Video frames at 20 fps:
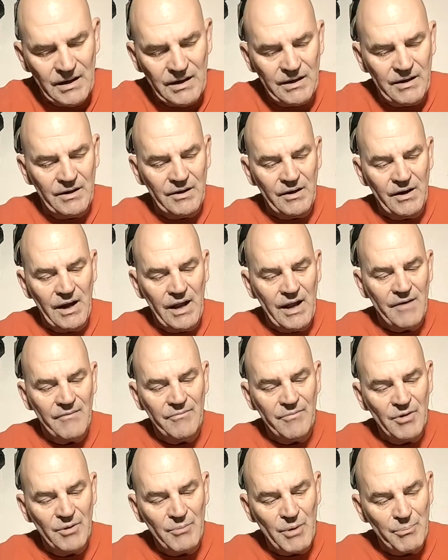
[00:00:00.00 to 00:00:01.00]
here I
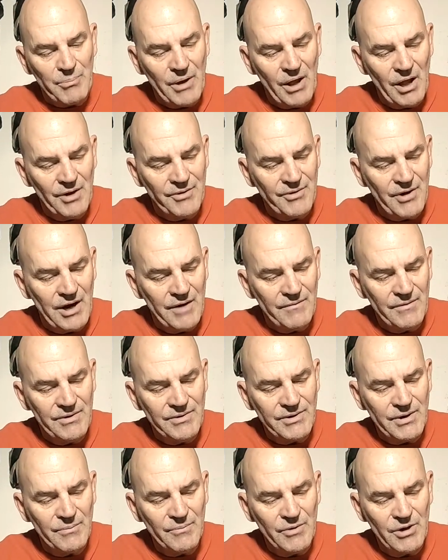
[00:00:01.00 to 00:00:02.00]
have one of my pile
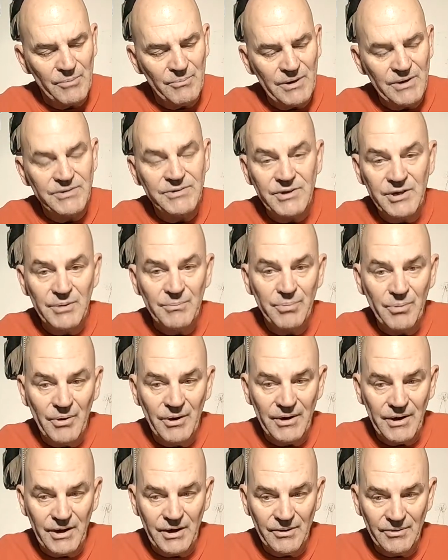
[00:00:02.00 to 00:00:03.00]
drivers and one of my center
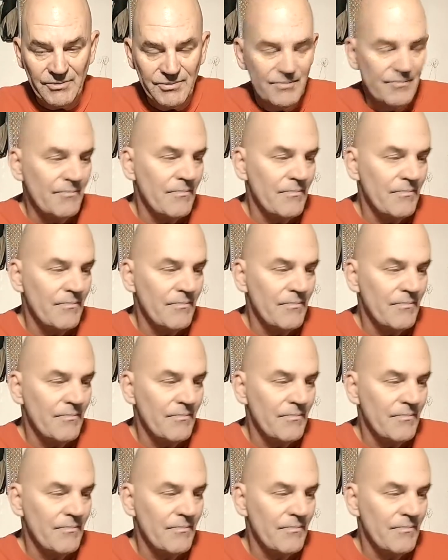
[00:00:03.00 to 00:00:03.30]
point arrows.